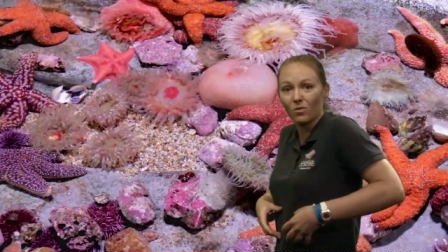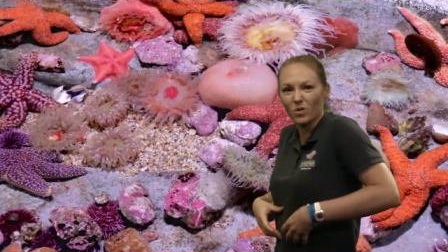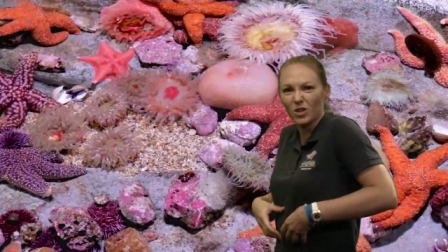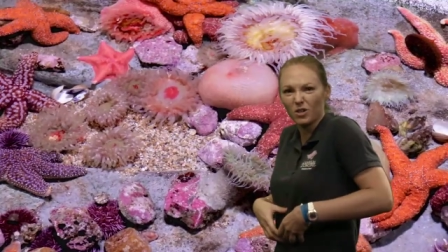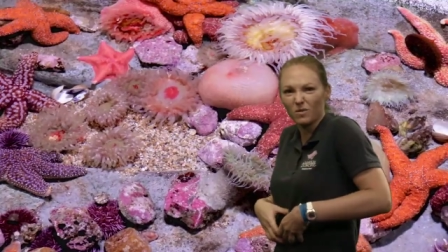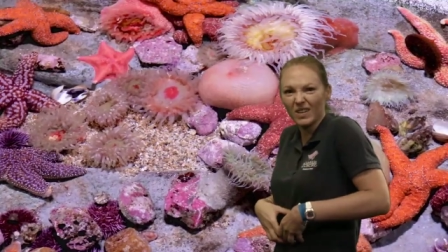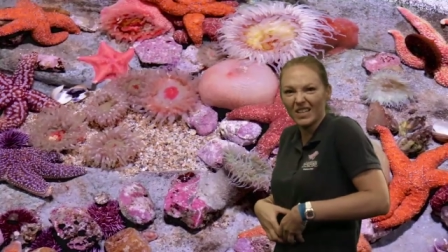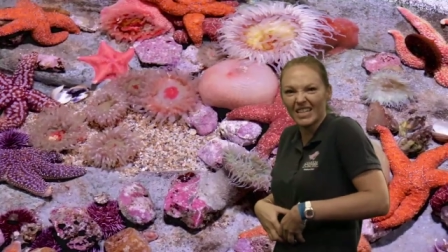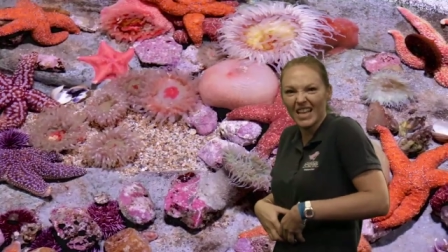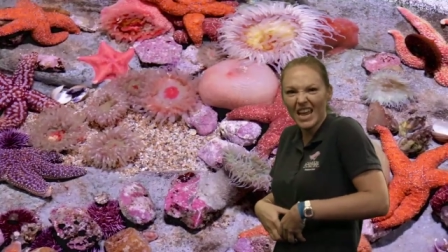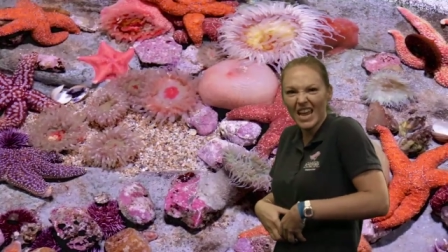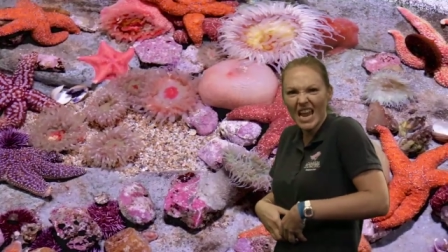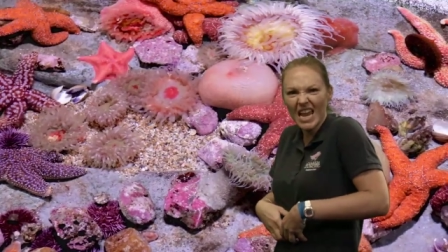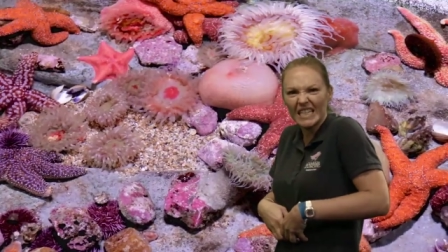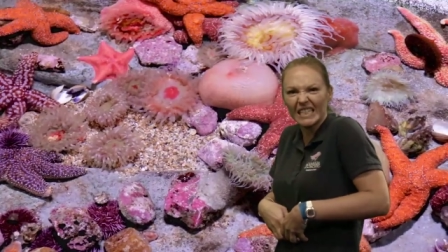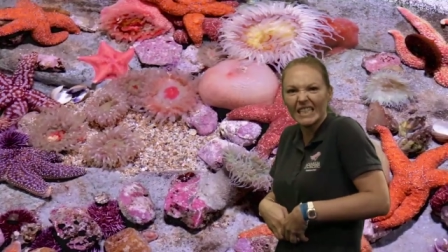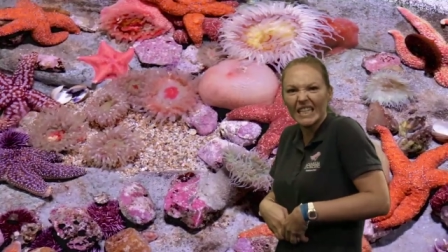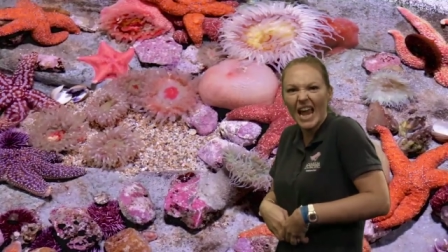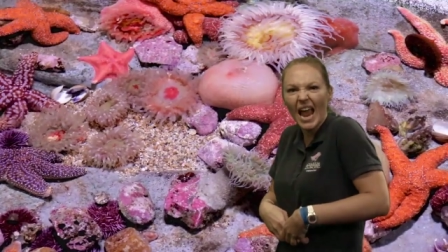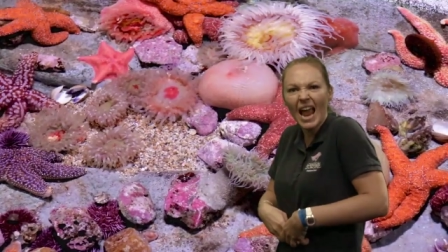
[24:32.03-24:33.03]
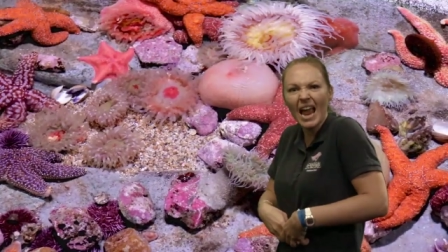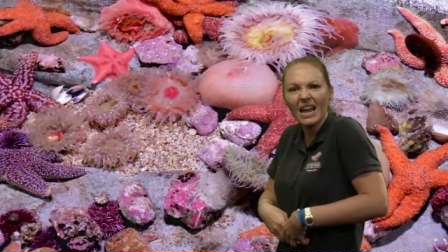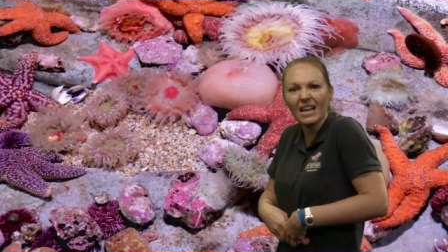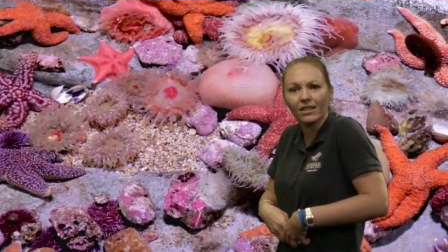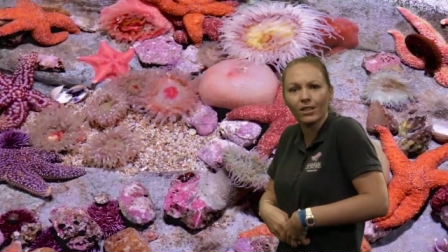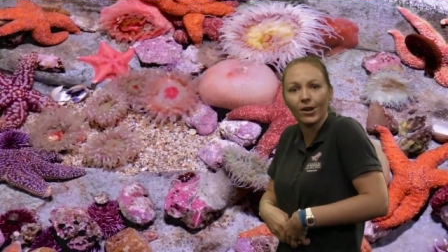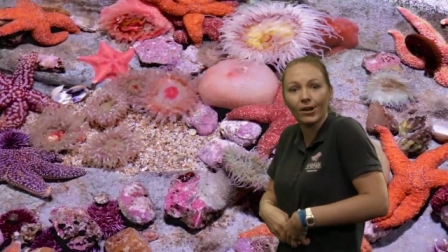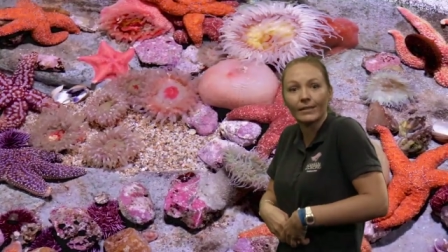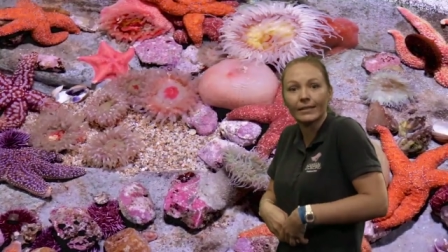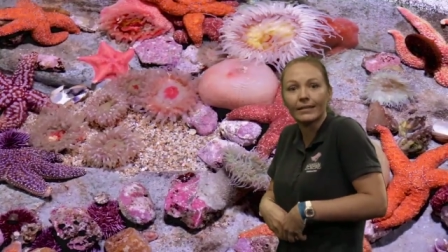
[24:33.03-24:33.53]
which means they can take
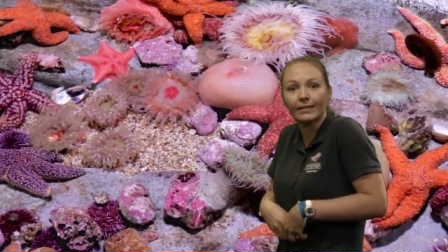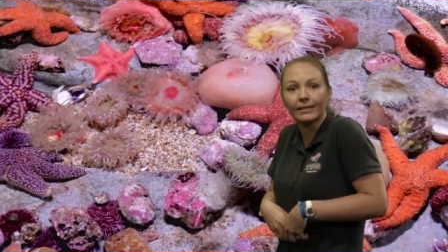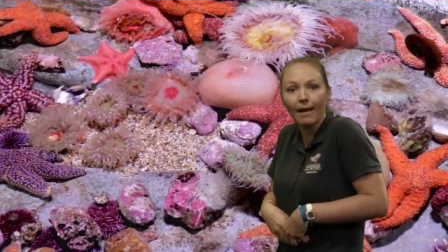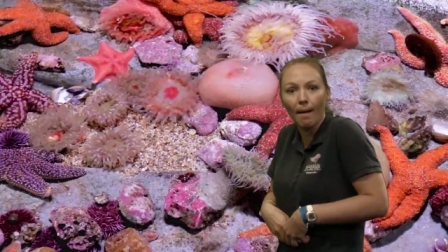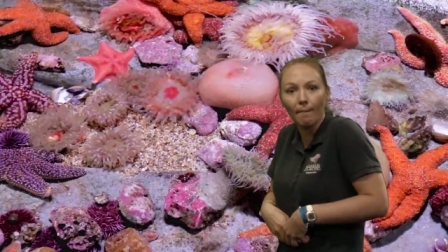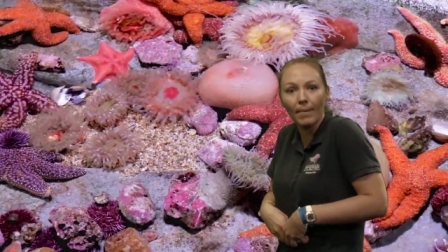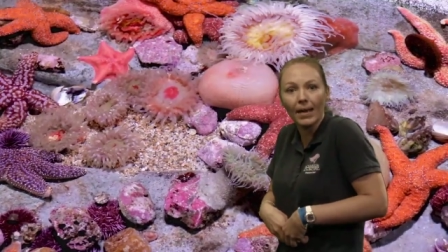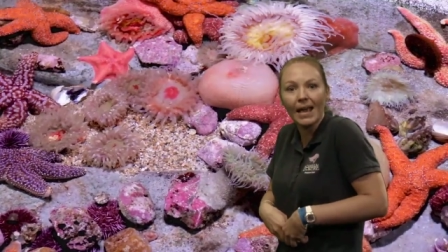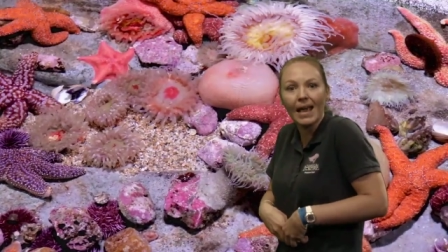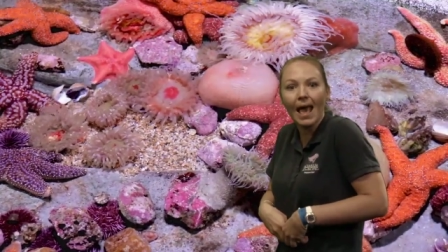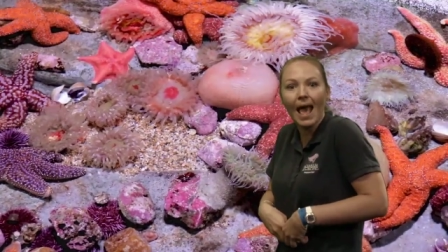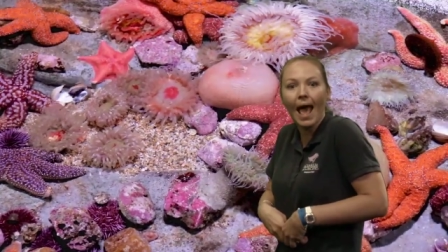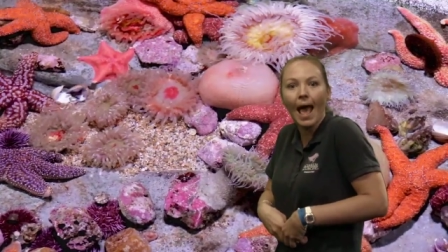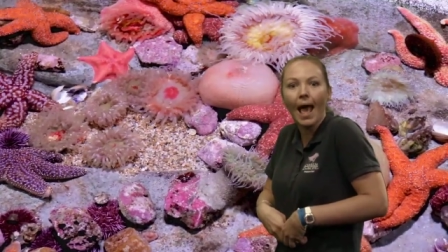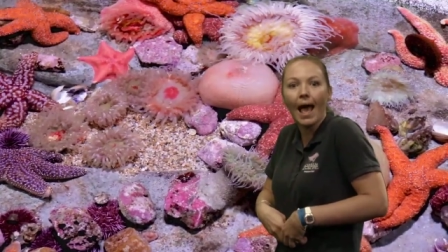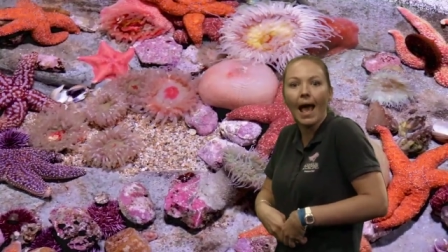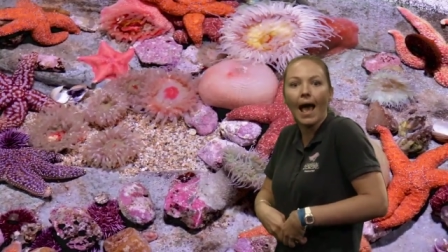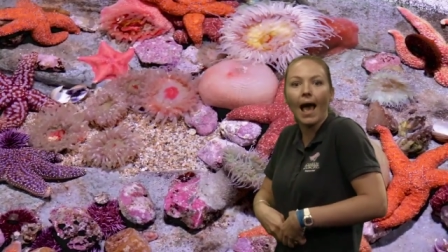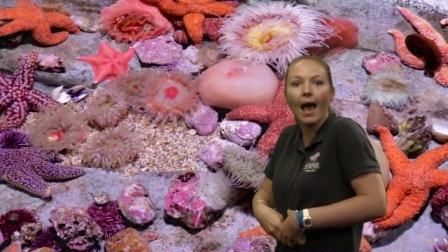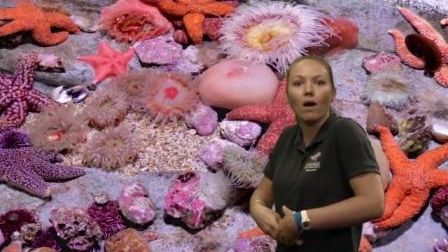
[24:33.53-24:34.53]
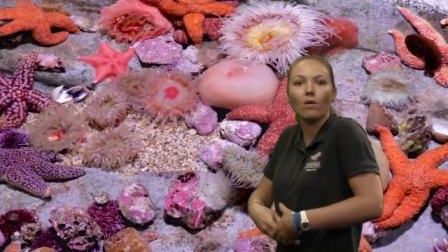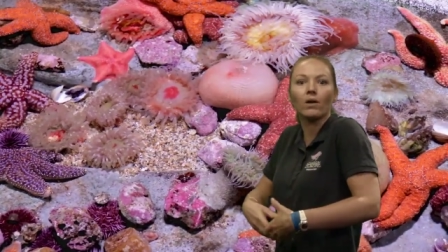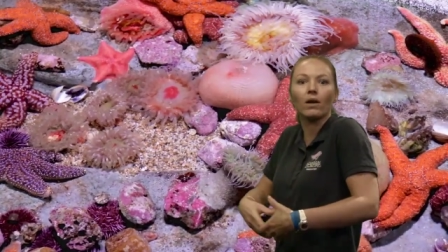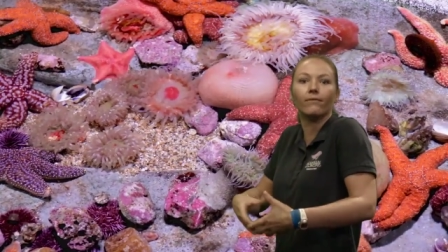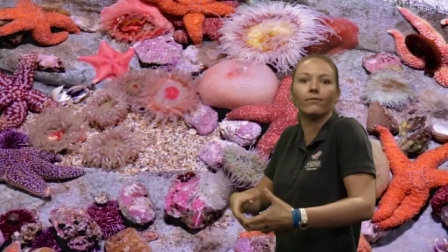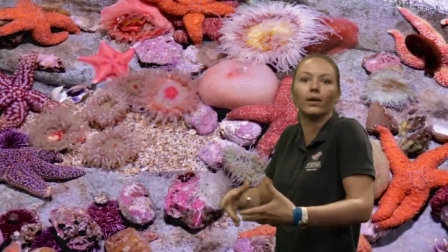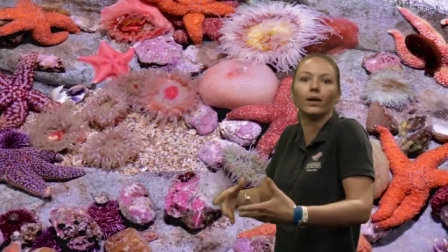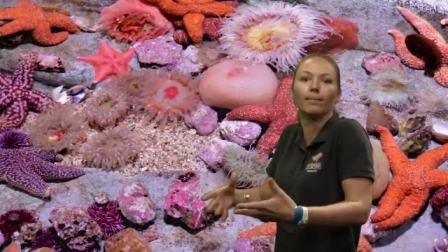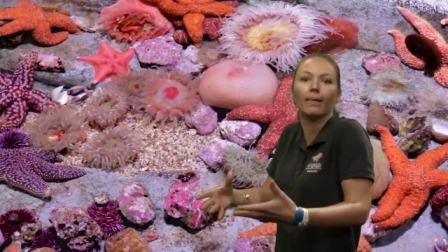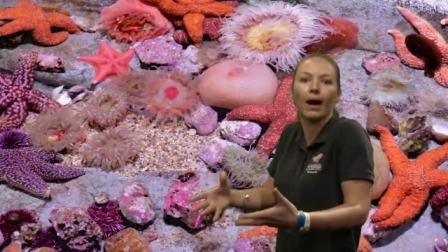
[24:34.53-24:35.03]
their stomach out
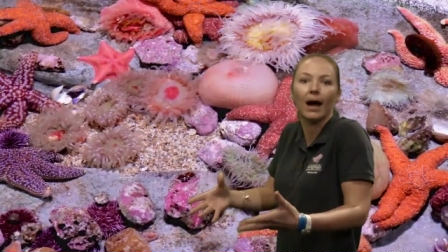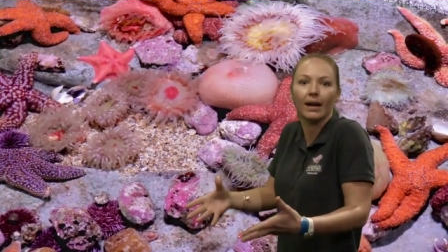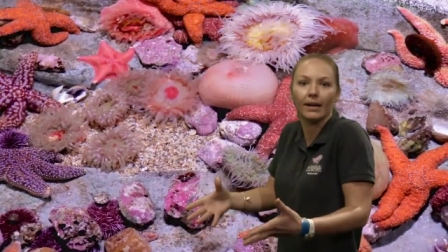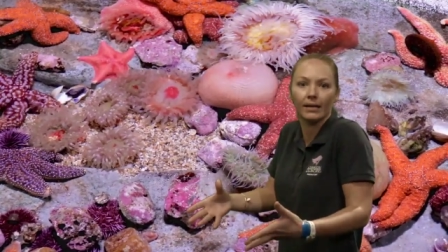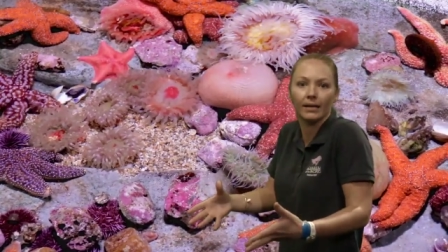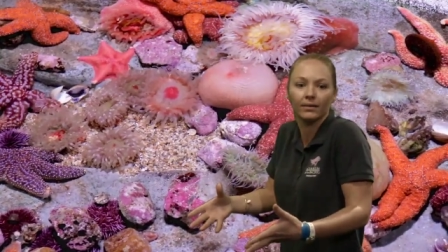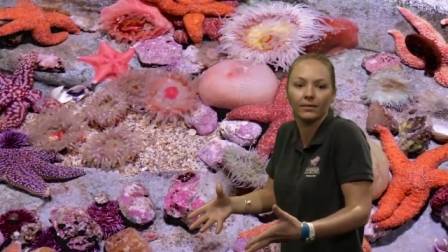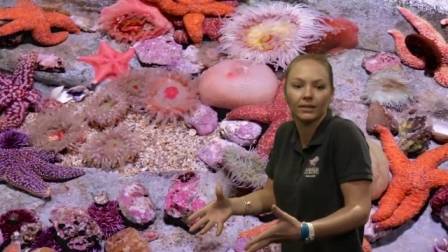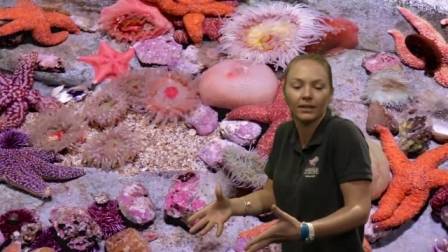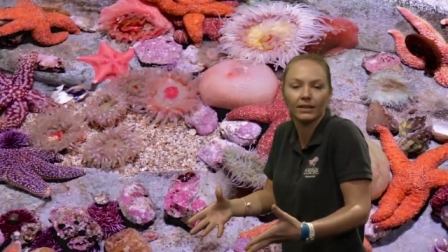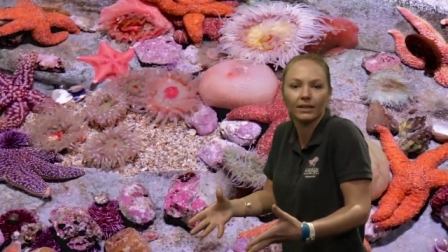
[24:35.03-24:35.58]
of their body